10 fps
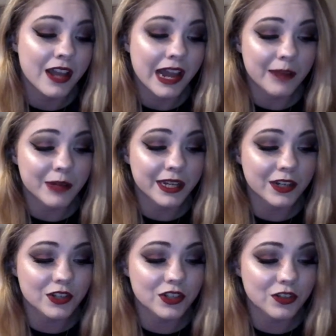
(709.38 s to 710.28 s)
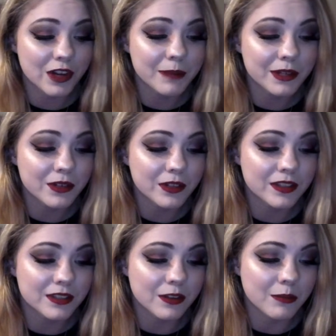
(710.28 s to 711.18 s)
I would hear scraping
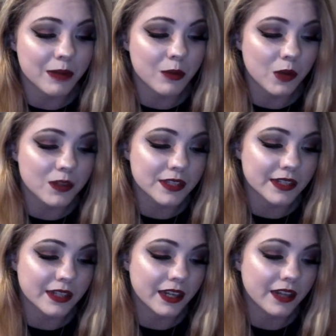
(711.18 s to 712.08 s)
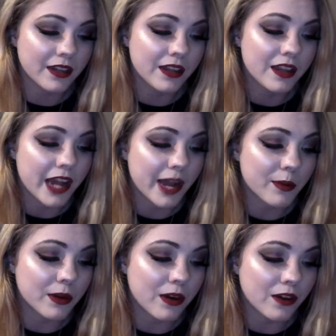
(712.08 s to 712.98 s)
noises on my walls at night. I
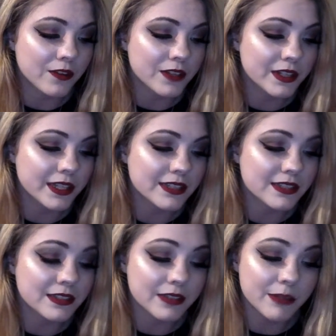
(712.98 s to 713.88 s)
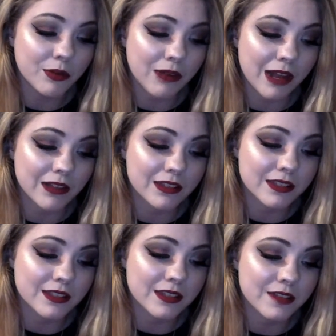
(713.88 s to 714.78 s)
would often get sleep
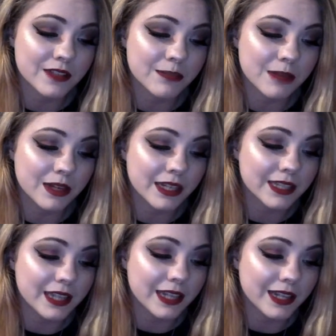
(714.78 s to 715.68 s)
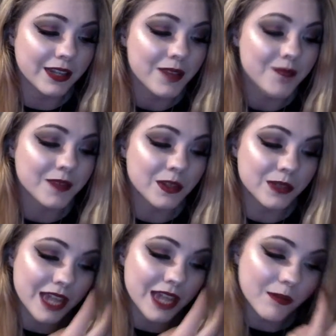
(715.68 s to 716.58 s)
paralysis of a demonic lady who would
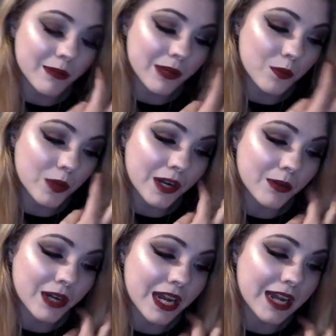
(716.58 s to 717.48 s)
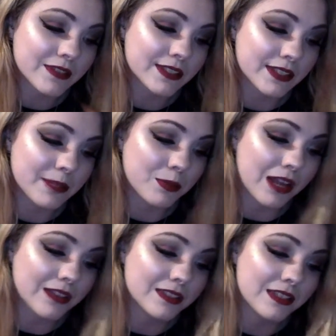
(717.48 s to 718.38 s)
tell me when I would have sleep
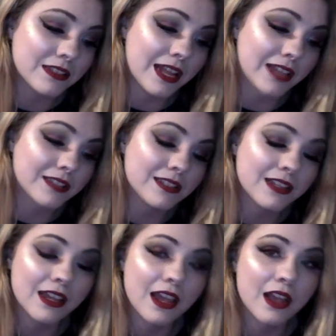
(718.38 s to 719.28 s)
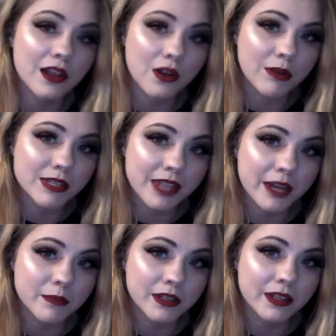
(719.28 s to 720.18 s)
paralysis next, and it always
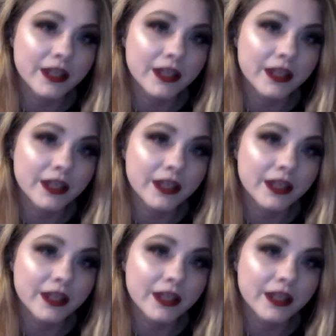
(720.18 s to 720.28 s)
happened.